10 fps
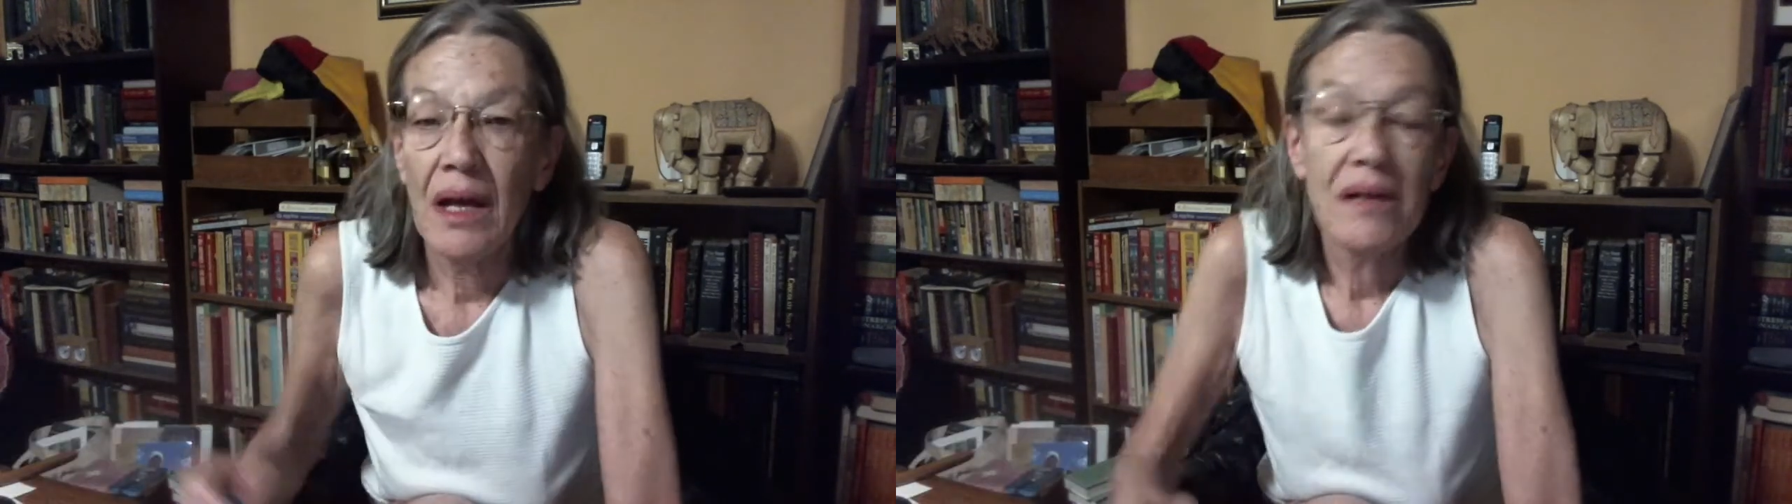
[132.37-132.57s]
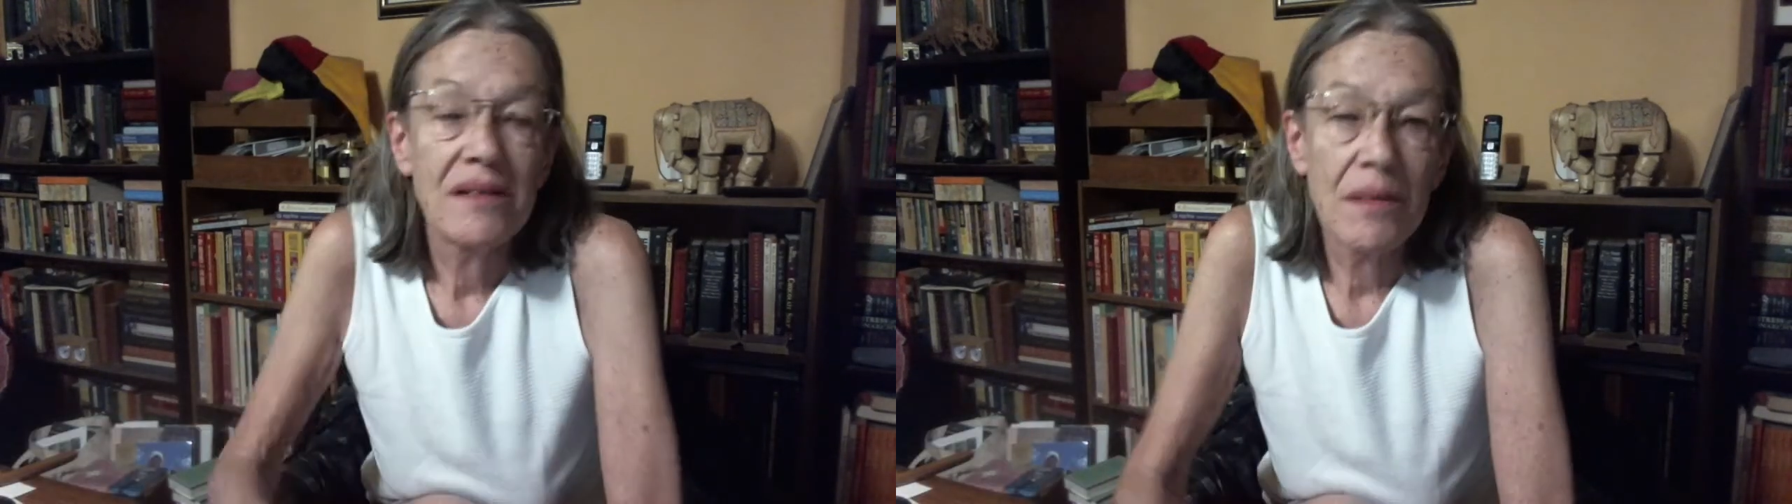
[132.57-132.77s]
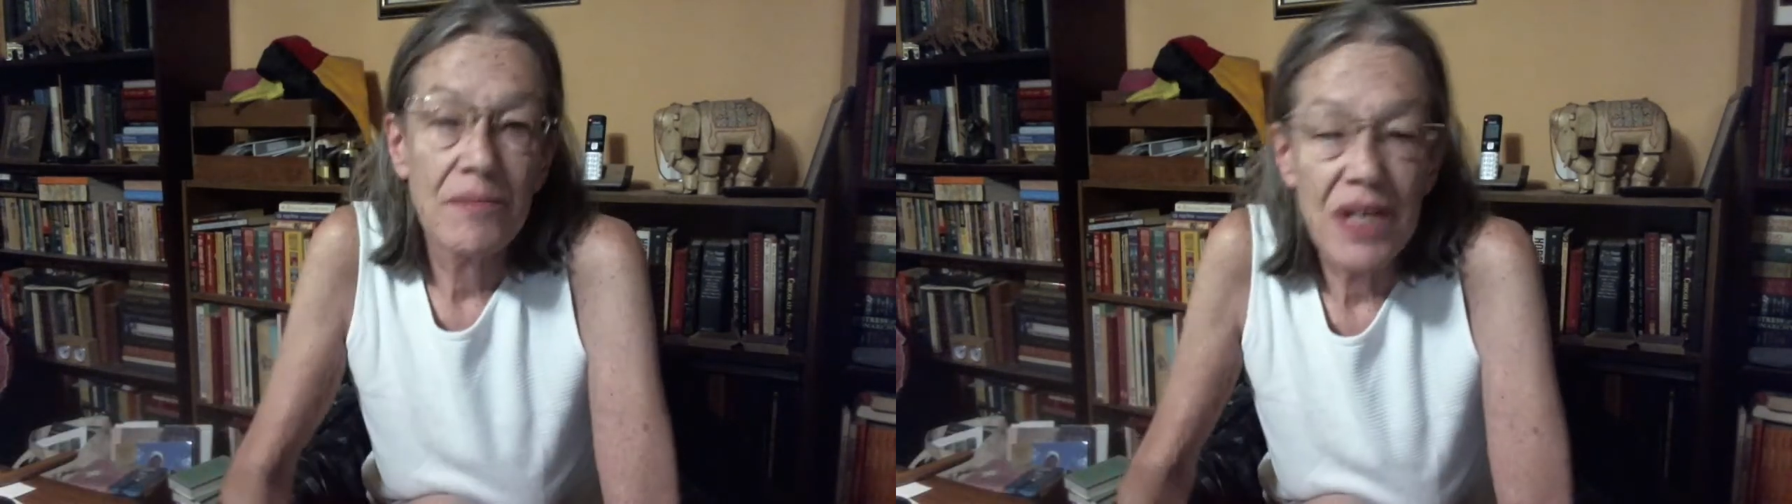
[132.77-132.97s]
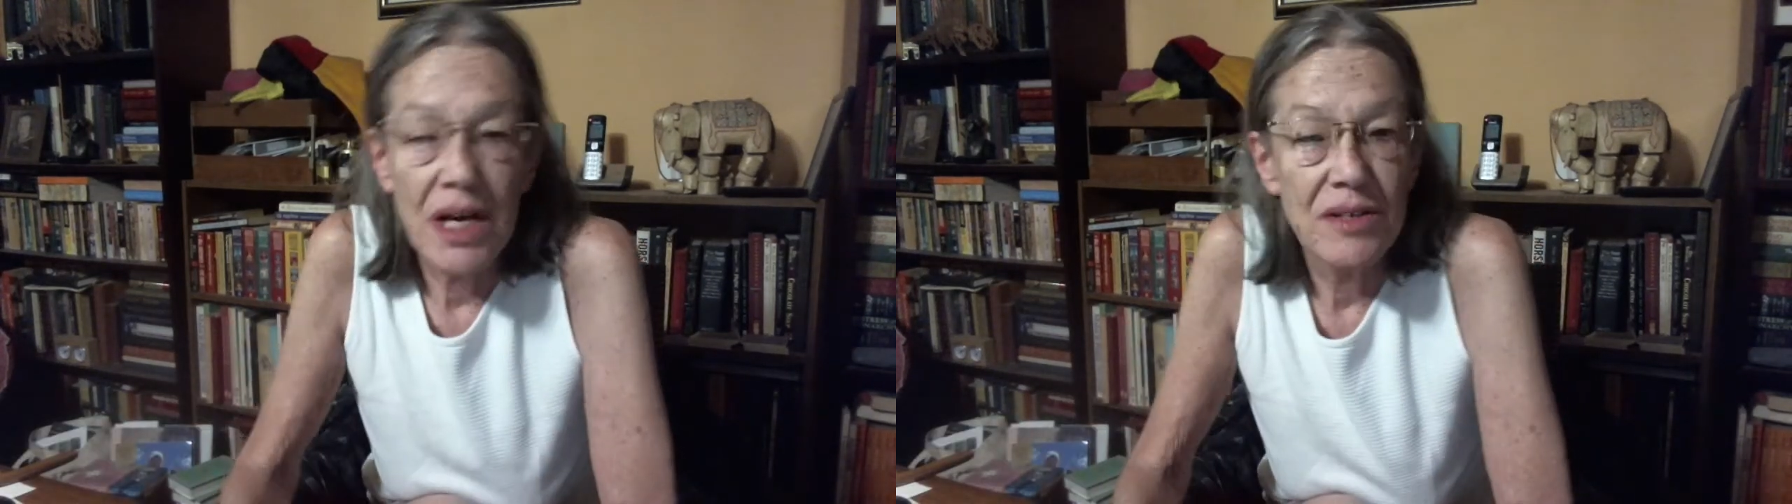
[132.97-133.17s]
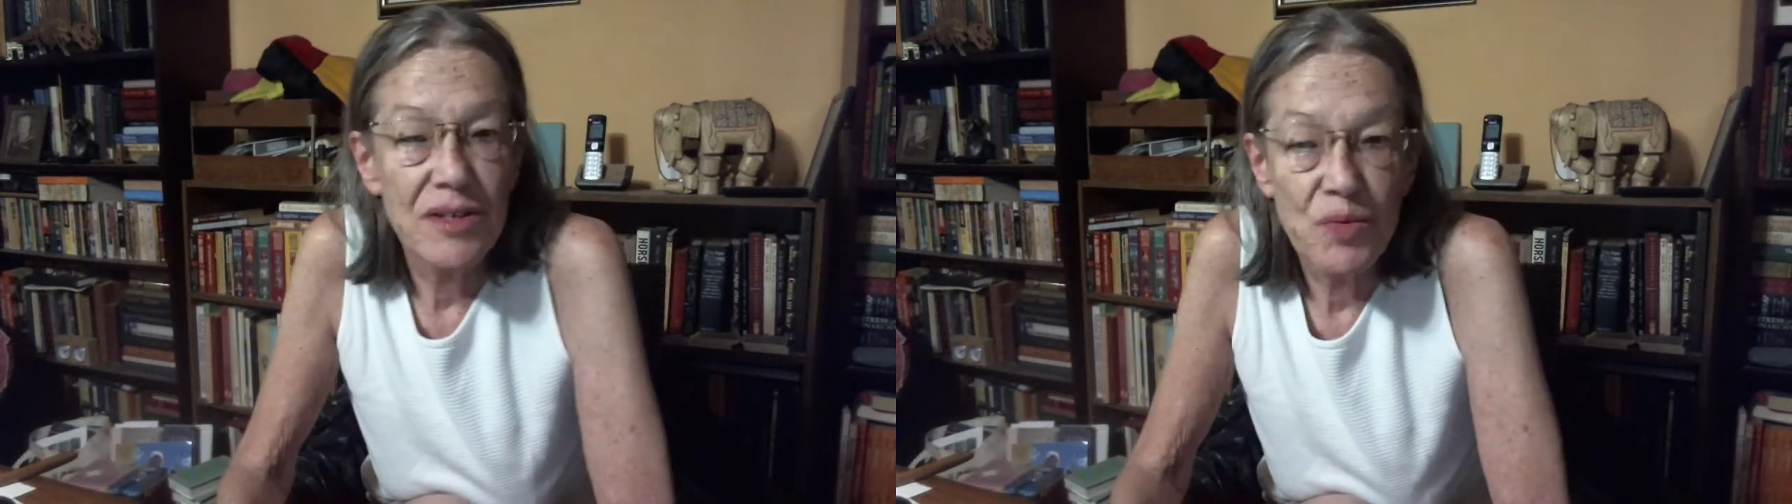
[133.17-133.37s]
some
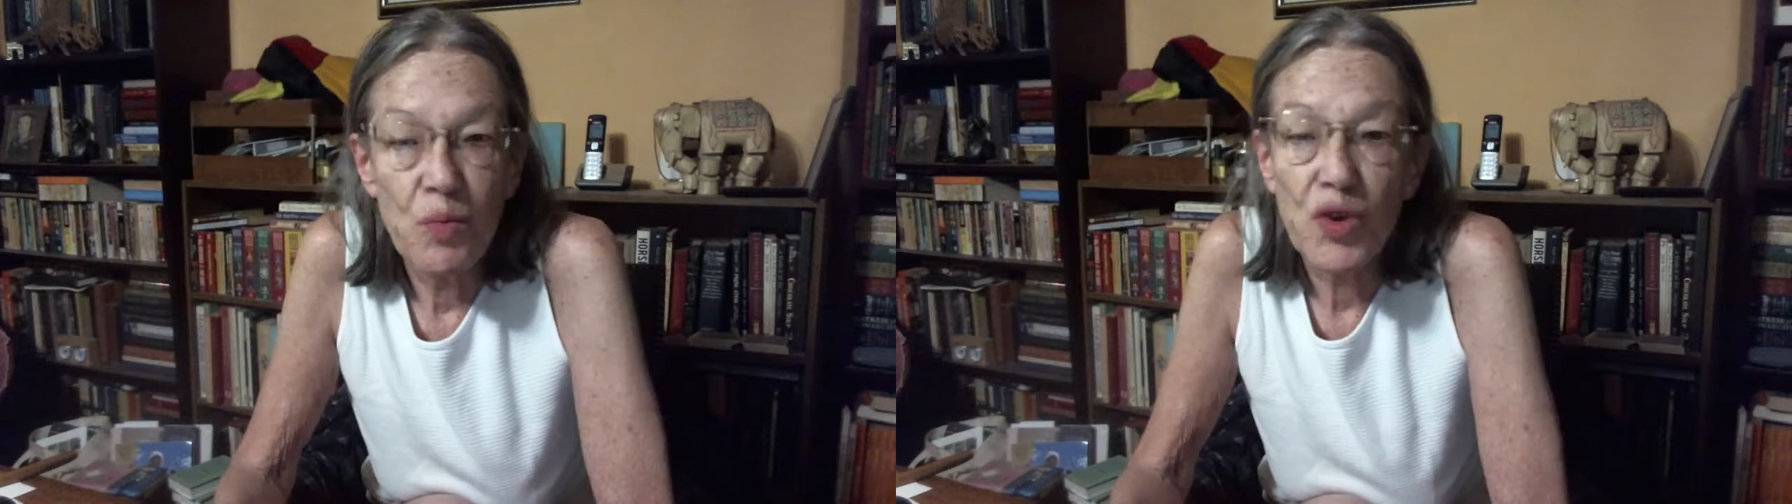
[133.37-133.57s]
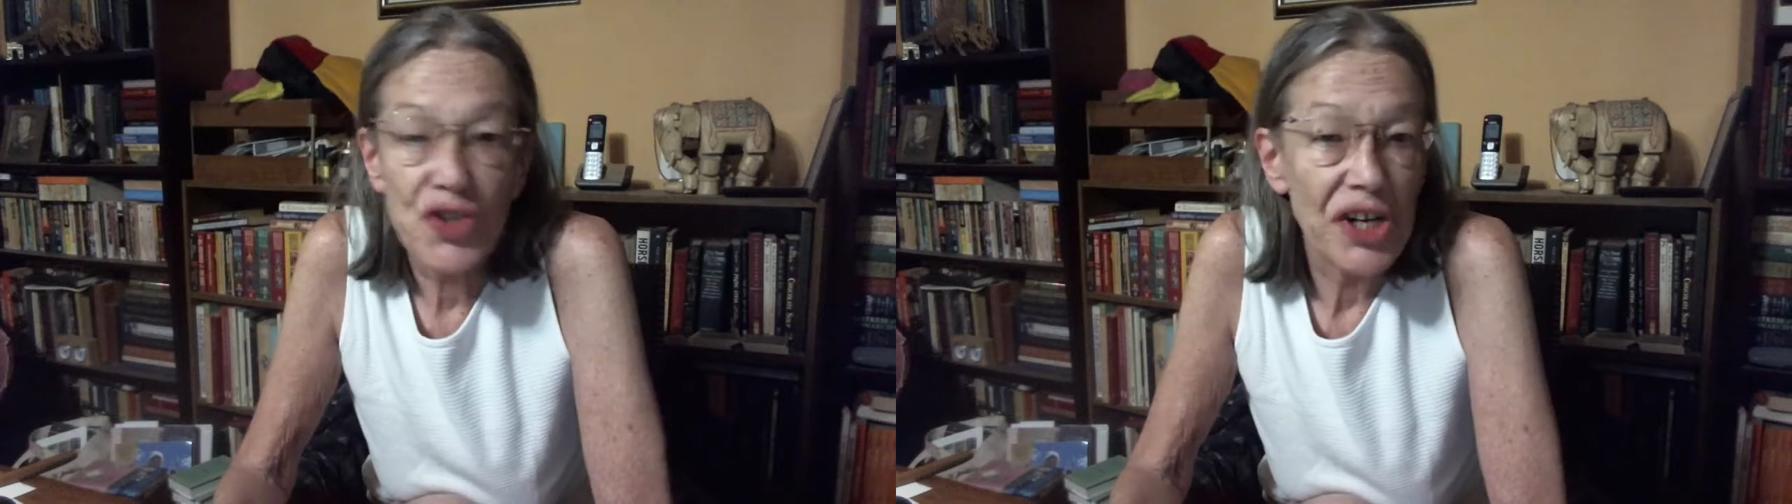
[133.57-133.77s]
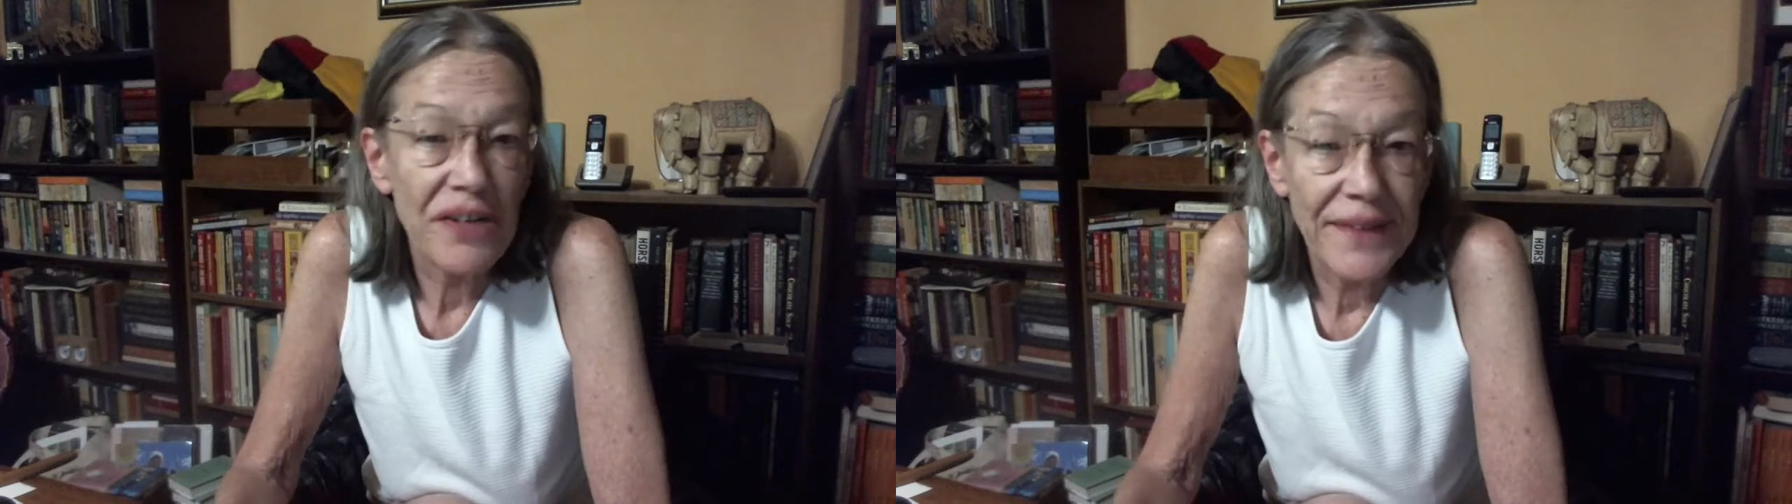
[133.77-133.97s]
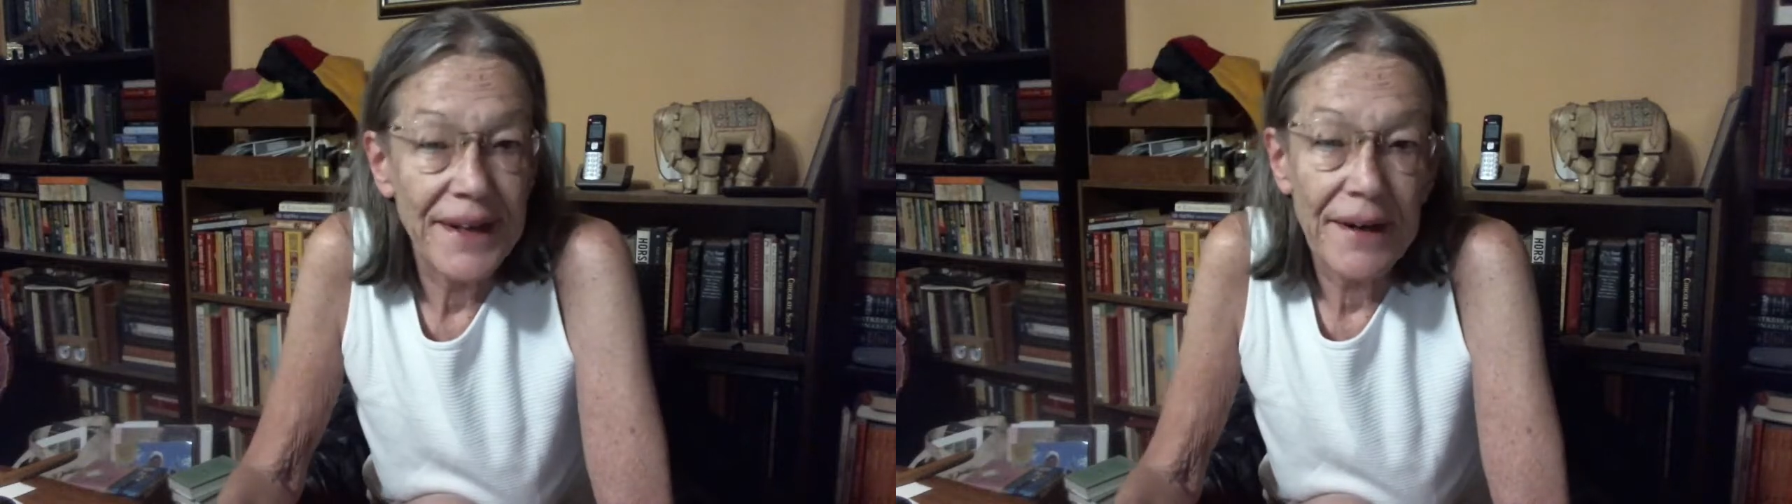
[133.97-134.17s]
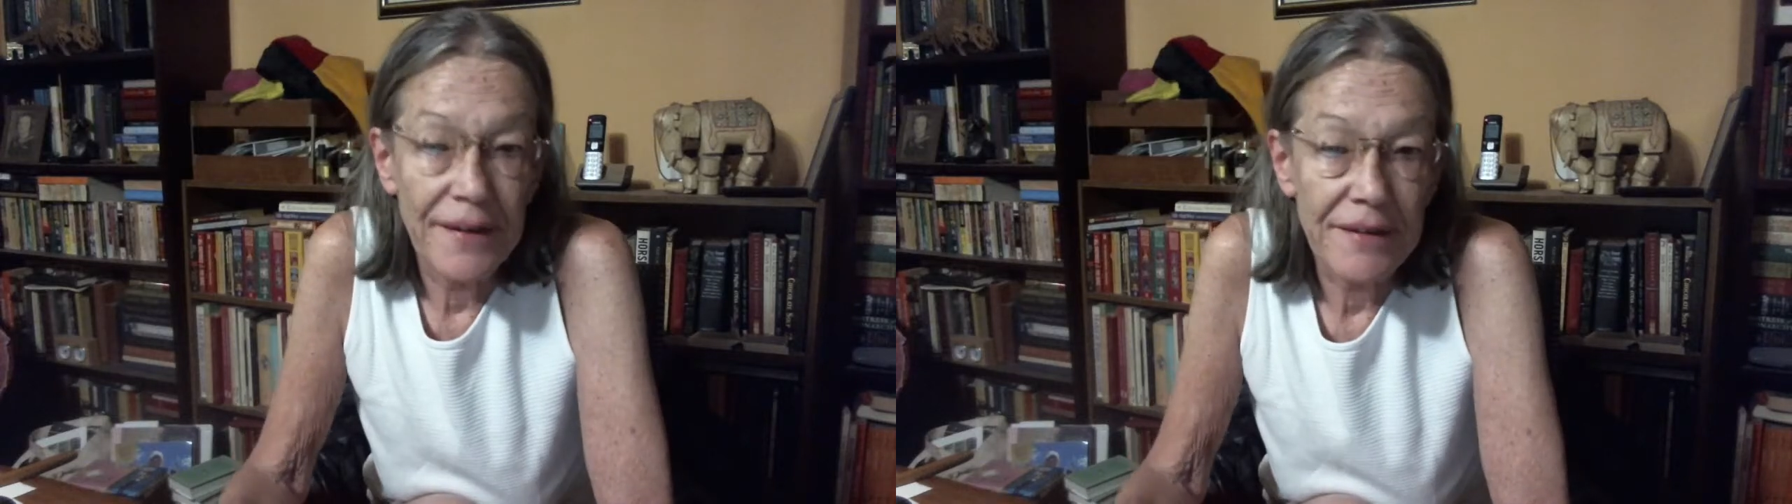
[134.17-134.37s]
science is more junk
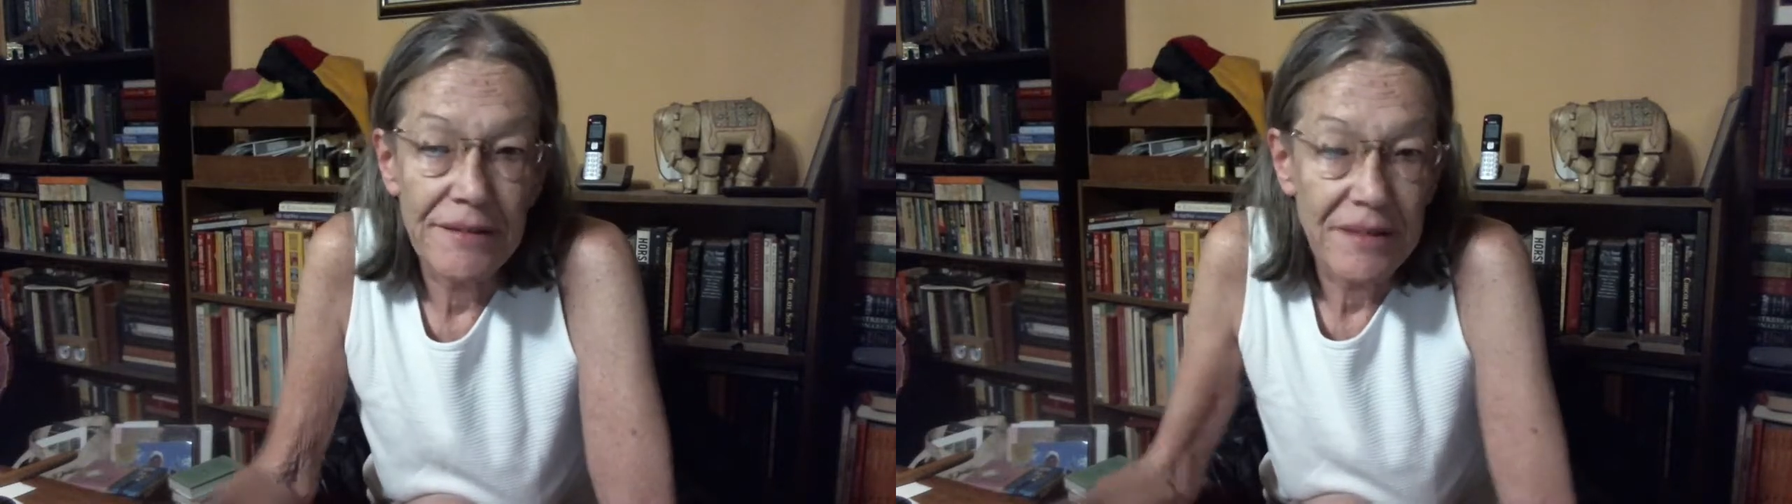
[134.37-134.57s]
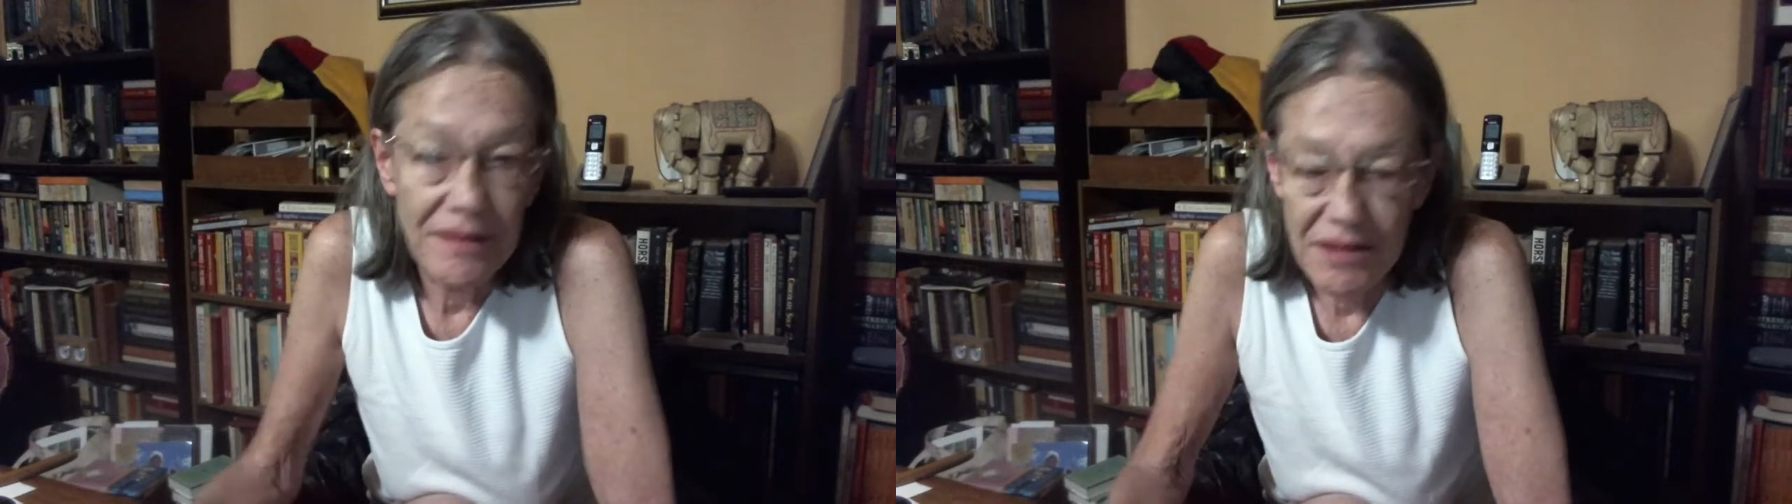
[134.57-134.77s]
than others,